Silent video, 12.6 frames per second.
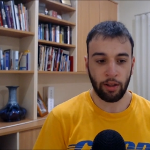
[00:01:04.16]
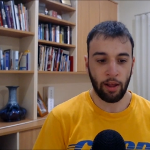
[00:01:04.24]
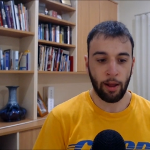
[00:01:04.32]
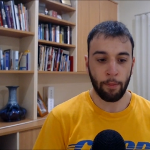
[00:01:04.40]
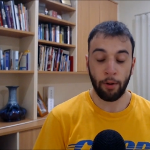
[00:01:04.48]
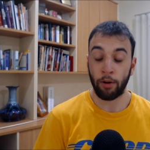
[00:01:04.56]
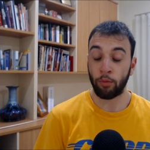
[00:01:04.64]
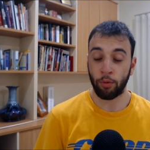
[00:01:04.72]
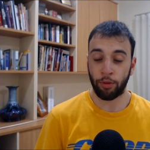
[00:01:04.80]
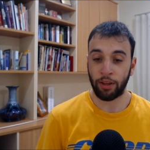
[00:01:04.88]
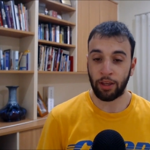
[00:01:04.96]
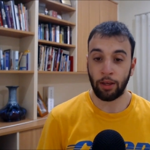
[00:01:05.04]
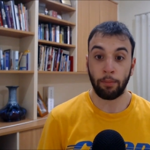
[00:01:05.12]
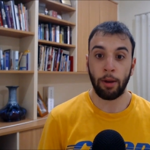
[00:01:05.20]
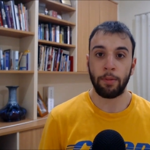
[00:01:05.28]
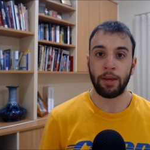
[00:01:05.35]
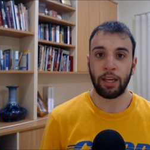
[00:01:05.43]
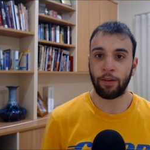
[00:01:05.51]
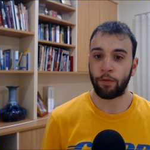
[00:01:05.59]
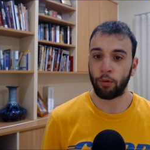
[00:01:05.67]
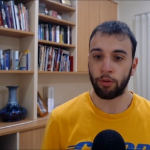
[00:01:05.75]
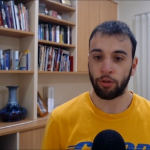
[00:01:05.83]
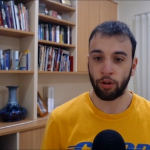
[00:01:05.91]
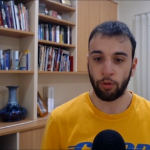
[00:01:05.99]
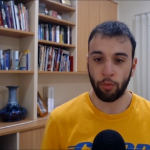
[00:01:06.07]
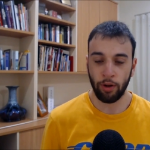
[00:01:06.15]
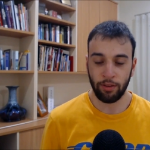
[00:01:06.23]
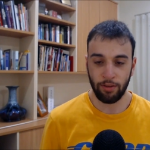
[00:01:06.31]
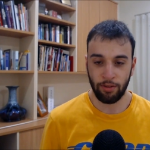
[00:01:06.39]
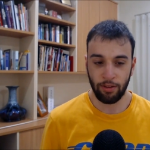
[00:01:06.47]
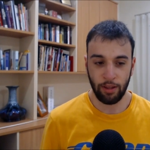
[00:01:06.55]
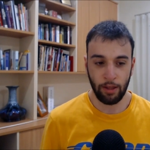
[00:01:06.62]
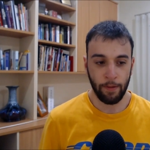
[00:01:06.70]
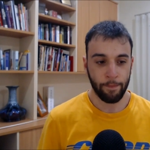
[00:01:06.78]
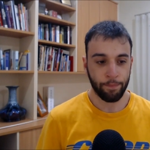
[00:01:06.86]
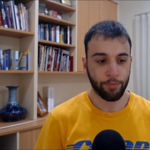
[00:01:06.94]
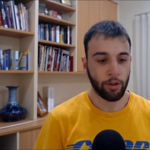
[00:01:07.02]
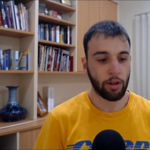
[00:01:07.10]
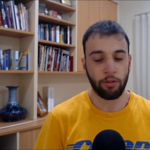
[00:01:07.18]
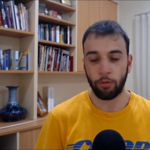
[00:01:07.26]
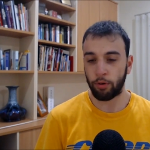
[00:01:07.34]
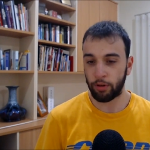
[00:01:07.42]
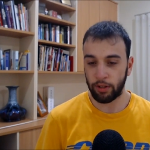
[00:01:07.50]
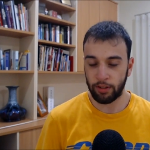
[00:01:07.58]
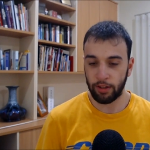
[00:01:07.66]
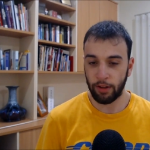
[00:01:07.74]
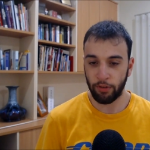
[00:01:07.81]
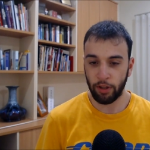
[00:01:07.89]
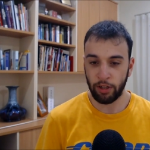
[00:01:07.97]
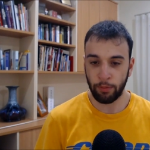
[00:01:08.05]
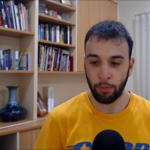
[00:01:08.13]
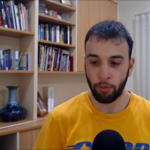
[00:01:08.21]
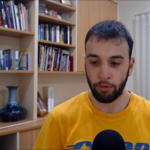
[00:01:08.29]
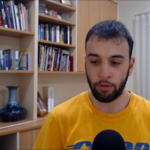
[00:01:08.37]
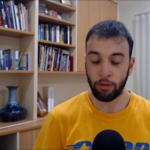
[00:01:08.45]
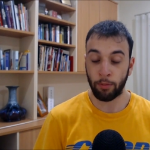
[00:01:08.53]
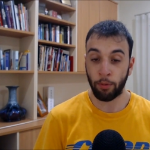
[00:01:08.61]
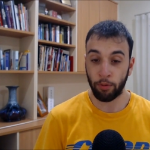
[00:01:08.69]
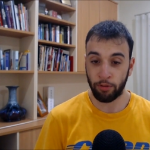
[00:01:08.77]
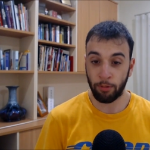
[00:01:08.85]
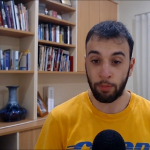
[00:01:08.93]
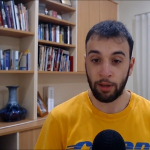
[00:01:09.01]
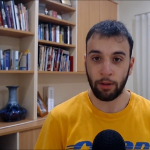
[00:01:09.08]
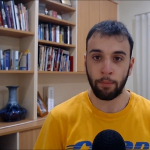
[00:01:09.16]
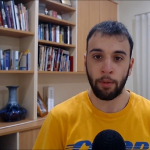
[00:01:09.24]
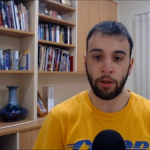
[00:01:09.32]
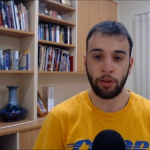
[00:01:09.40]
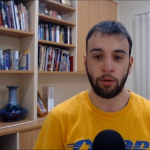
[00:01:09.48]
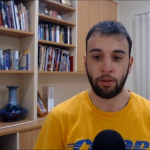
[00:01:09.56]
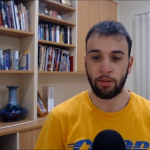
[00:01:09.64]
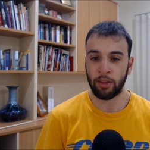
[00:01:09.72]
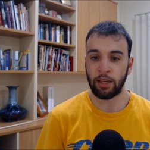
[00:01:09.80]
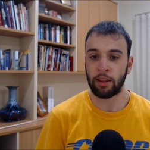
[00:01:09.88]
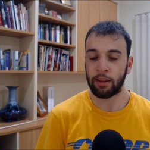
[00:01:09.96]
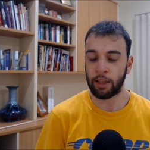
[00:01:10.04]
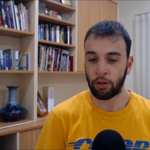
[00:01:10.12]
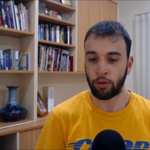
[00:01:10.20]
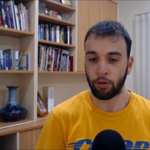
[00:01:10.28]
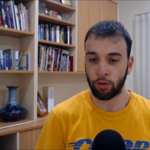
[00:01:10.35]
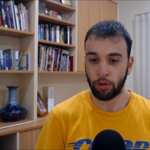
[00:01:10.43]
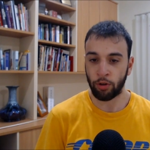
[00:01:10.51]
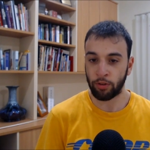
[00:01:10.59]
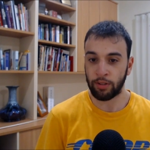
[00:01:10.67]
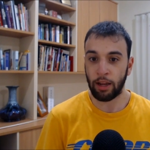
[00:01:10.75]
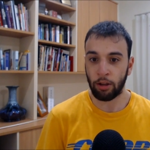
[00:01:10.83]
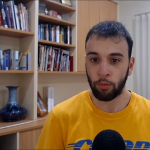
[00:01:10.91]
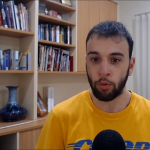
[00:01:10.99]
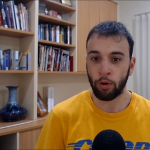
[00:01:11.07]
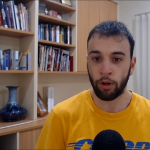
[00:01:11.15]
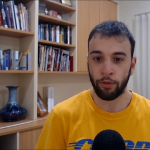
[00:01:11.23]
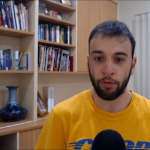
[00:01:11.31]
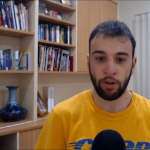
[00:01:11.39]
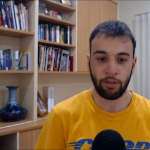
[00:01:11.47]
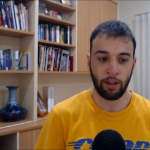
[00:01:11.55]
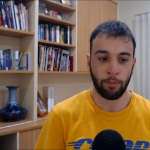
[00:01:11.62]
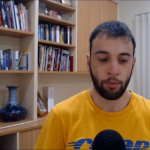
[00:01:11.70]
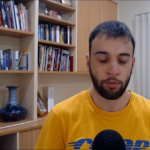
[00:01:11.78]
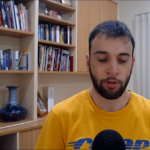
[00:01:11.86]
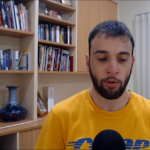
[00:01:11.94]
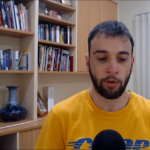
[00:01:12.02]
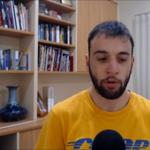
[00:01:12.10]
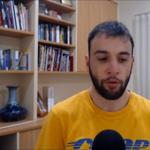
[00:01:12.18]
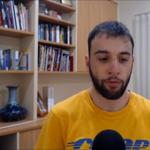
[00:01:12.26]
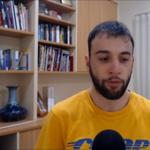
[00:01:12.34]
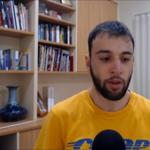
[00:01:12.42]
But we were thinking maybe key forwards are going to work this year. I still didn't have the balls to pick them, but you could see that Taylor Walker, for example, was going off.